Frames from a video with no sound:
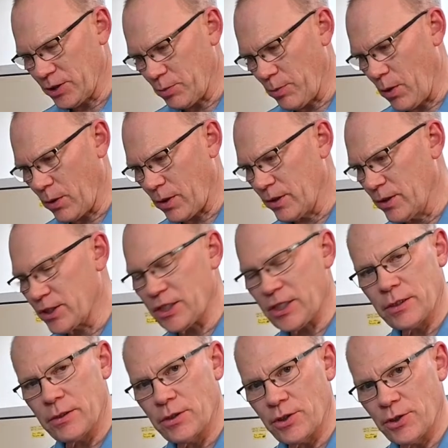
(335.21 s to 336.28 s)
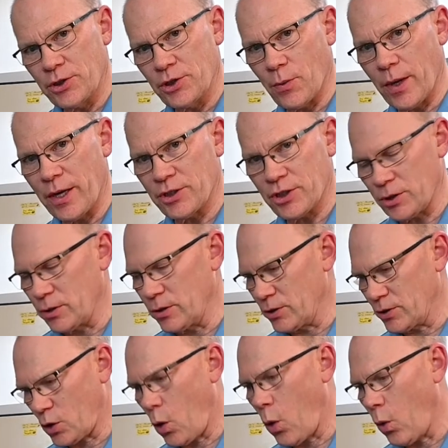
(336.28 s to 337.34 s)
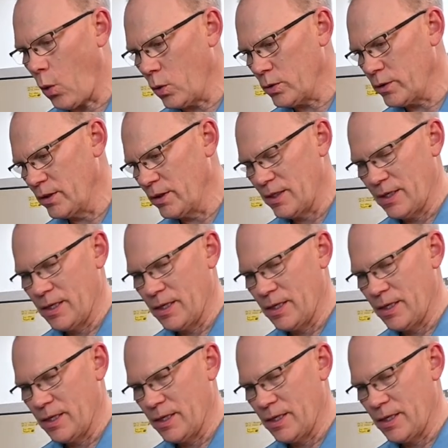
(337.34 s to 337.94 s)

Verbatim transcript: This milk in this situation is cold.